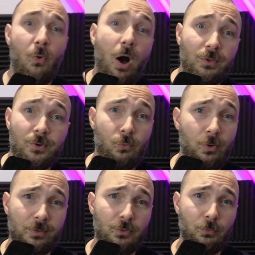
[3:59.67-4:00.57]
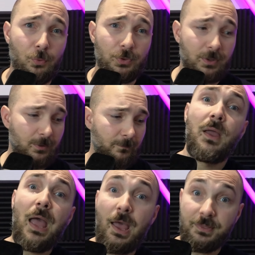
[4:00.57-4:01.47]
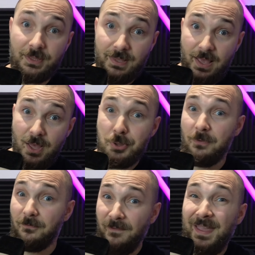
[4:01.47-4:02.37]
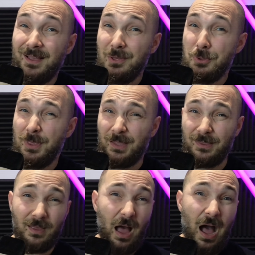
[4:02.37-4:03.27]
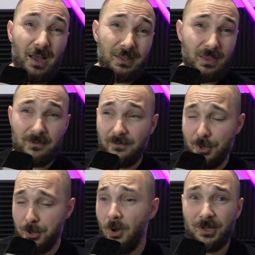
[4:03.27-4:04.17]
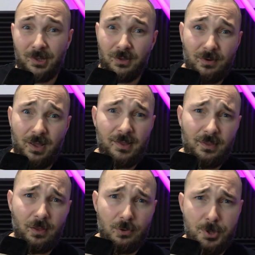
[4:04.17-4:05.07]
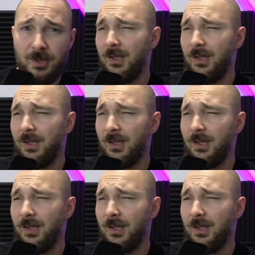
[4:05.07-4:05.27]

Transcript: other word to put it. And it has things that I never saw in other handhelds